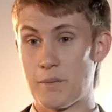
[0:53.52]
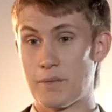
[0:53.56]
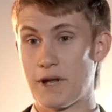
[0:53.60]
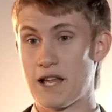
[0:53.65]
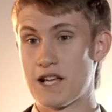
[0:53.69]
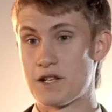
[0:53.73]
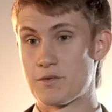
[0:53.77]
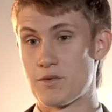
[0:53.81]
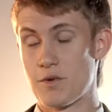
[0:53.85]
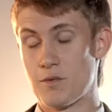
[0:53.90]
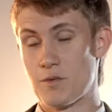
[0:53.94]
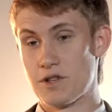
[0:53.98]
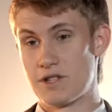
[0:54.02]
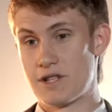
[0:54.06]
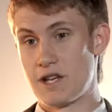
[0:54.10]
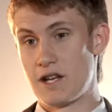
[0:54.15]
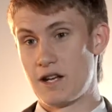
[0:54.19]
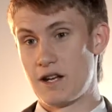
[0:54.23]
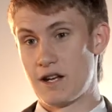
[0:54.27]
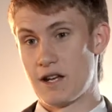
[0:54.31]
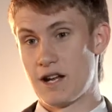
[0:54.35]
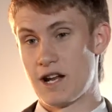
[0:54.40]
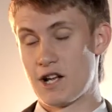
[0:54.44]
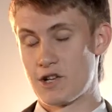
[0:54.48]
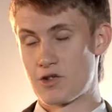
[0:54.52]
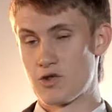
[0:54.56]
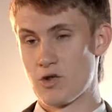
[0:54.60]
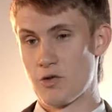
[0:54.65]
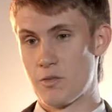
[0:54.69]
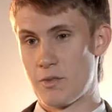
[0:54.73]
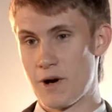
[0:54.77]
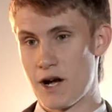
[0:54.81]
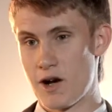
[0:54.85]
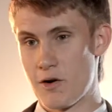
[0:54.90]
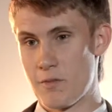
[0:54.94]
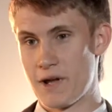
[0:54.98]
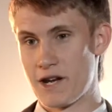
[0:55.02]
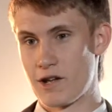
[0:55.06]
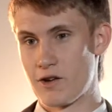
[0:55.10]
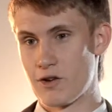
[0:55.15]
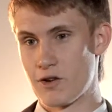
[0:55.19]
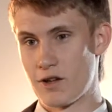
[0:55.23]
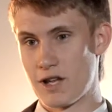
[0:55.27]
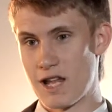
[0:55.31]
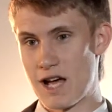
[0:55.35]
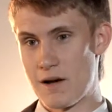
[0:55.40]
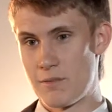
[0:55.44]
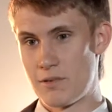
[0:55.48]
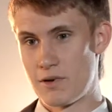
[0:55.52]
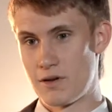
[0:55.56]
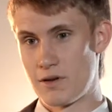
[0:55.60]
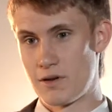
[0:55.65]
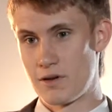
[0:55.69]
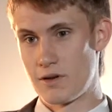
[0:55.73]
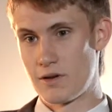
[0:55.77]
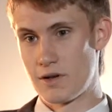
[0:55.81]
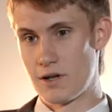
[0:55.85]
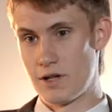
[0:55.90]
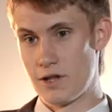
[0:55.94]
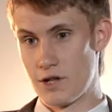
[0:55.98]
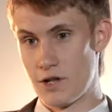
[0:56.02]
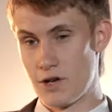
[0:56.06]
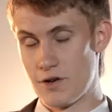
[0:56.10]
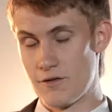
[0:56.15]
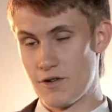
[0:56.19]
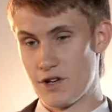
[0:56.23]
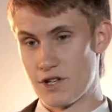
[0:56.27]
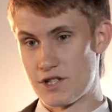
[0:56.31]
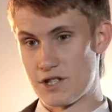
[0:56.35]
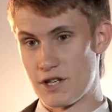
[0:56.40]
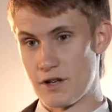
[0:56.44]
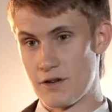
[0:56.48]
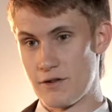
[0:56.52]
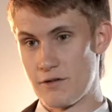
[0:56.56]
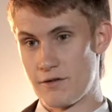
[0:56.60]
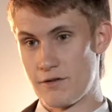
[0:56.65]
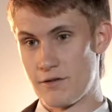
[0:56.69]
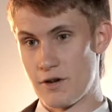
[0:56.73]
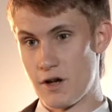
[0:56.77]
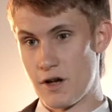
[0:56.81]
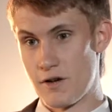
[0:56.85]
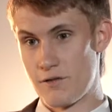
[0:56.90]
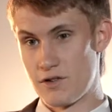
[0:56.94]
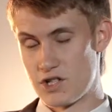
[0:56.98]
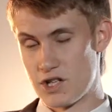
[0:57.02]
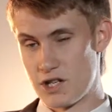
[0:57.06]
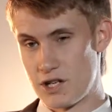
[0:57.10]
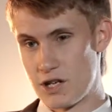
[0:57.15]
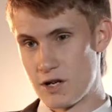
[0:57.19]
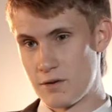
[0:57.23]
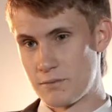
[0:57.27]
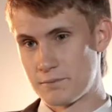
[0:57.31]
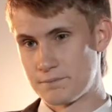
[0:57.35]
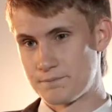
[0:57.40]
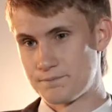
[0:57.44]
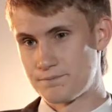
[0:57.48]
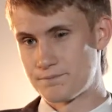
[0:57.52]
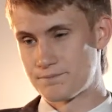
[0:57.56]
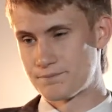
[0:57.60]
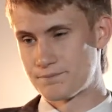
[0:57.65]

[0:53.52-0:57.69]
My placement was in an actual biomedical lab in the University of uh, Virginia.